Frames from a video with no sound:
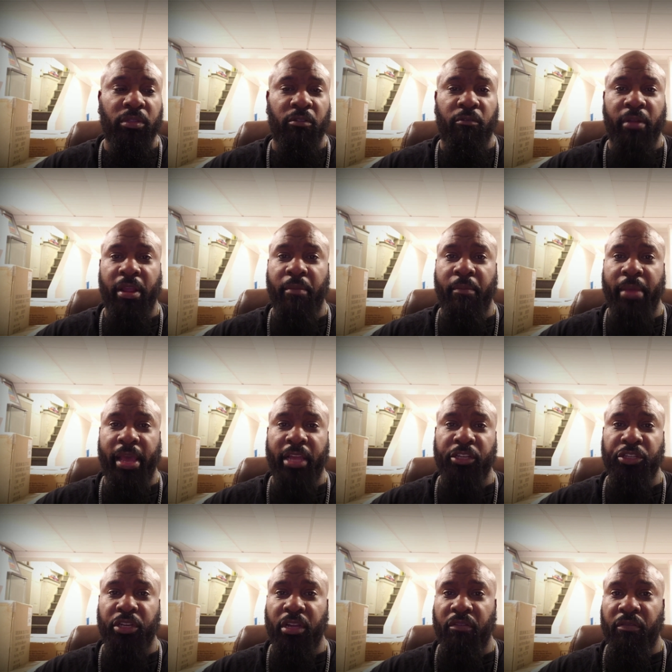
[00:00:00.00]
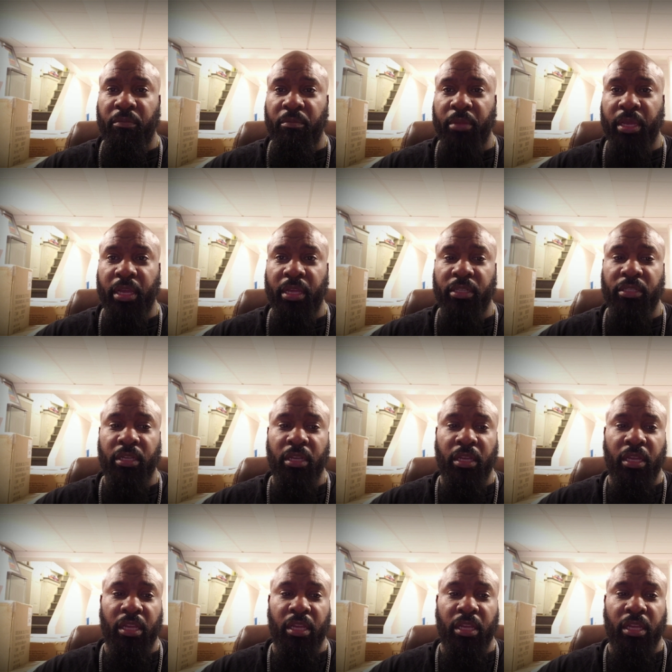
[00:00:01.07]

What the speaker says: with the reimagine of him because